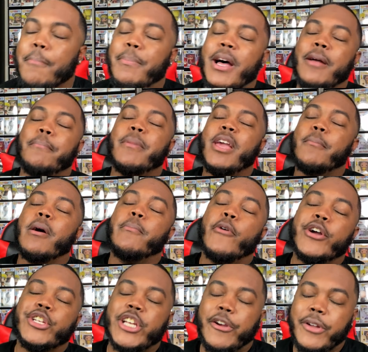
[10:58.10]
but me and my
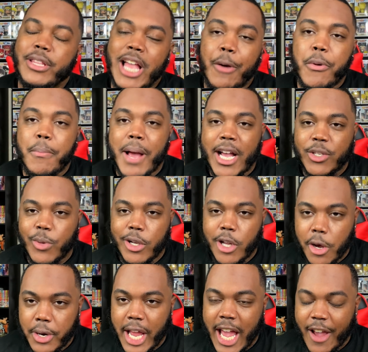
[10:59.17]
boy Jerry thought we might as well
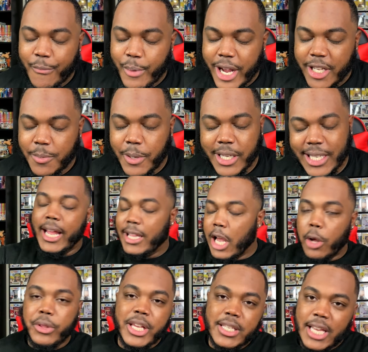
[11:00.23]
go to Half Price Books. And
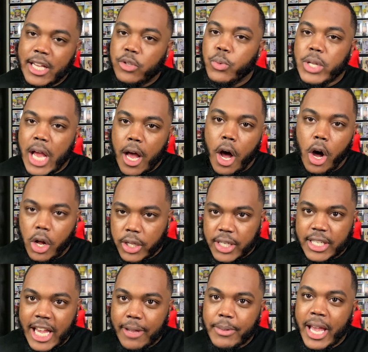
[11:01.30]
no, these hunts were not all on the
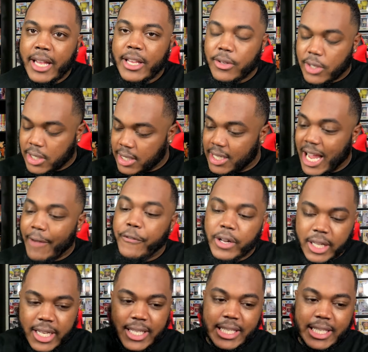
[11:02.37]
same day. This was definitely